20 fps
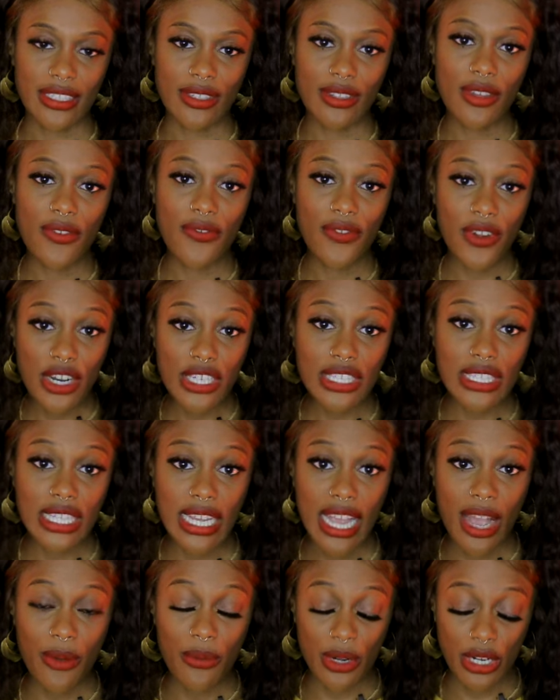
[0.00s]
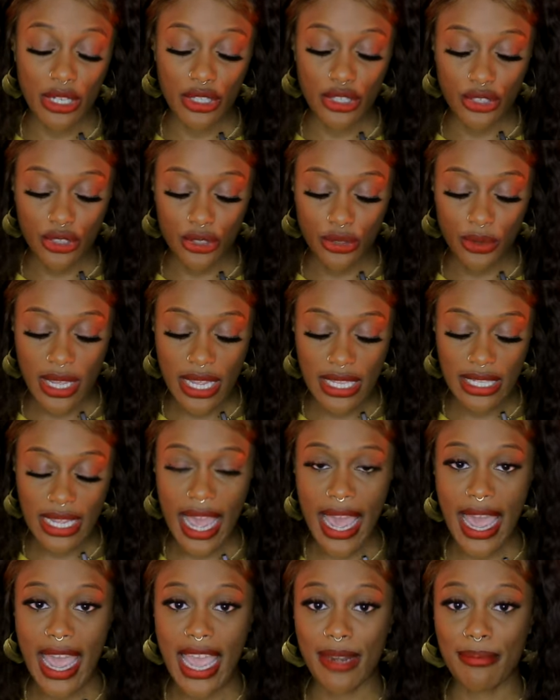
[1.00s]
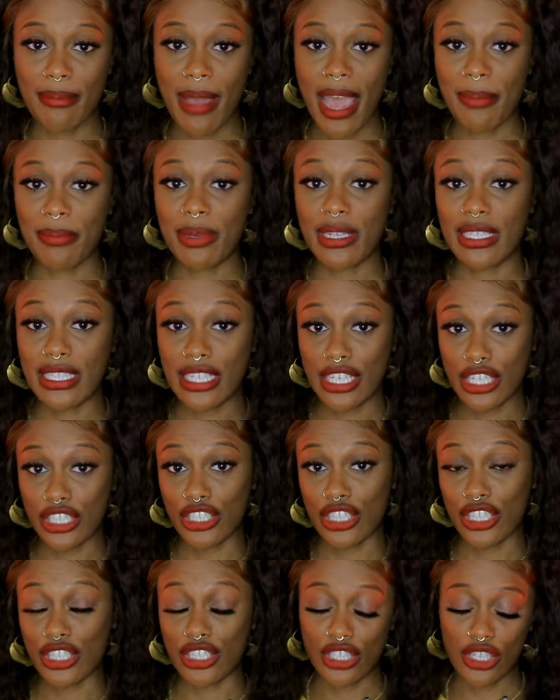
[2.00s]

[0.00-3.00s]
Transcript: So the first thing I want to do is add my petition.